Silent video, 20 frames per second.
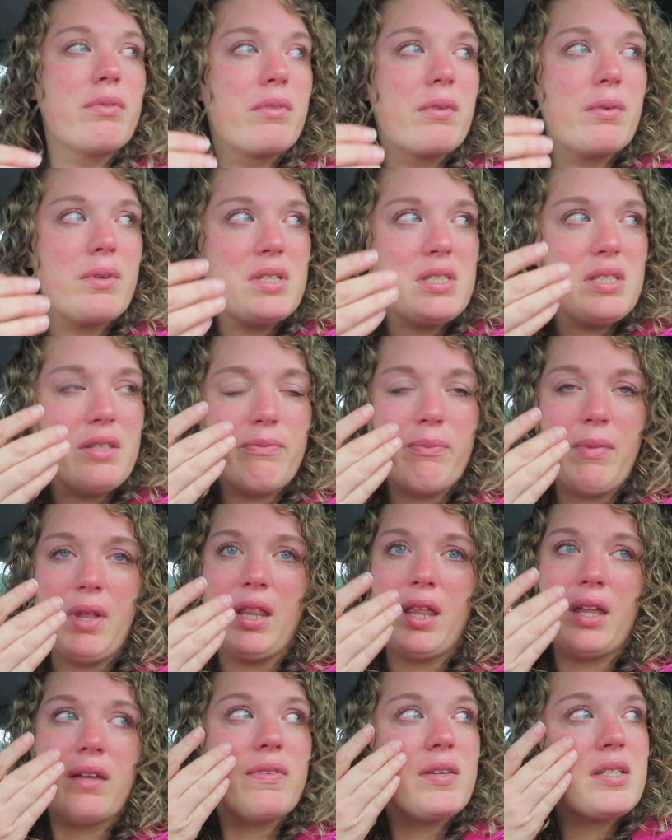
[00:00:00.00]
the rest of my
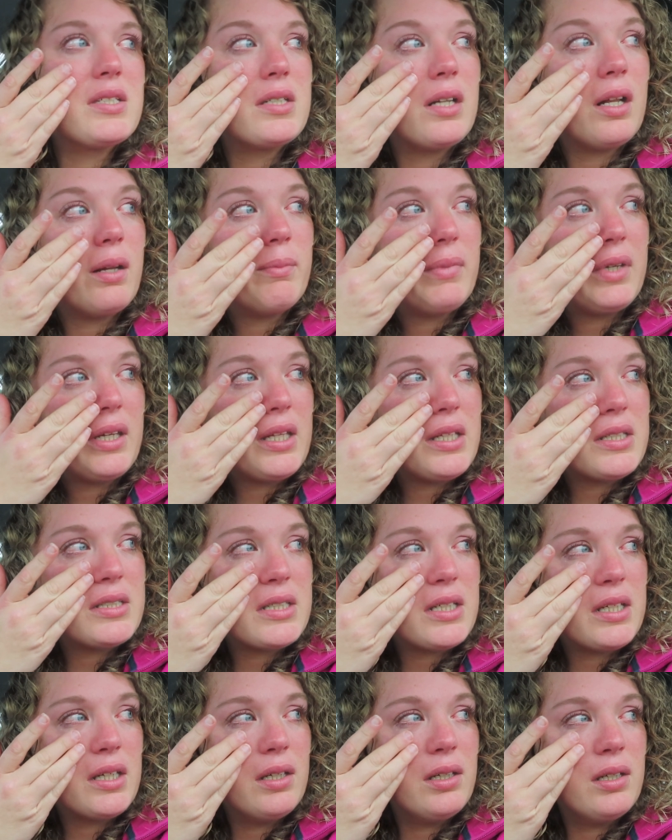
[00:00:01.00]
life has not been
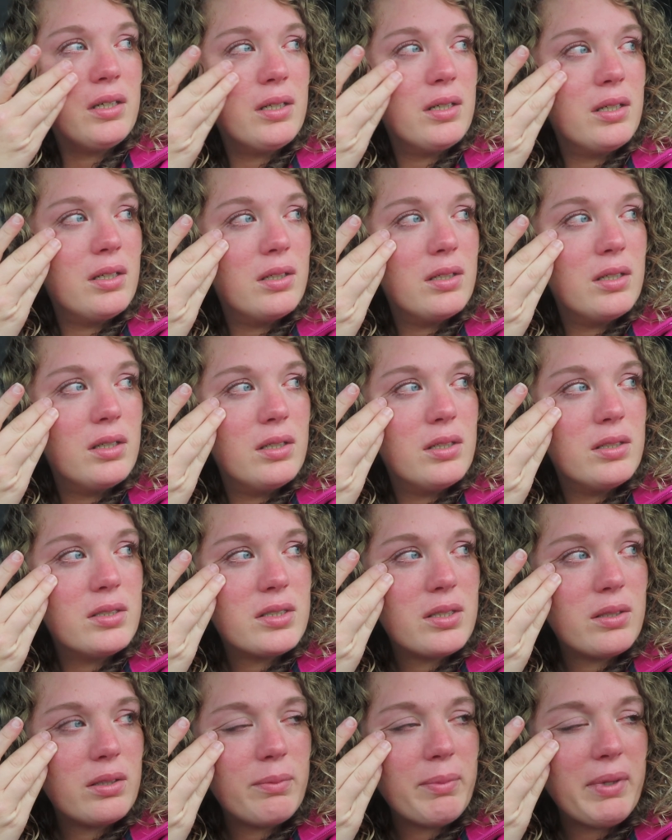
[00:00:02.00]
easy.
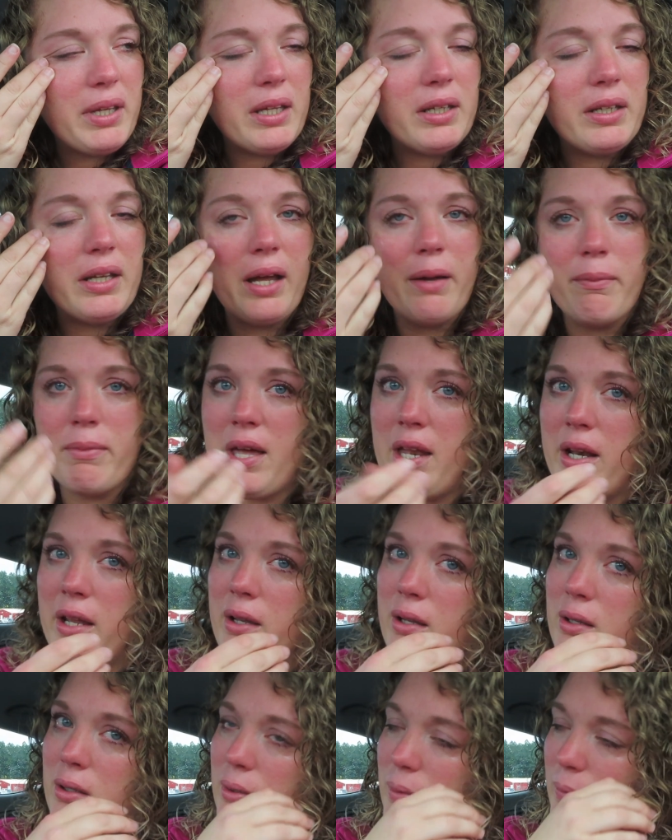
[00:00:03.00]
So to be a diabetic,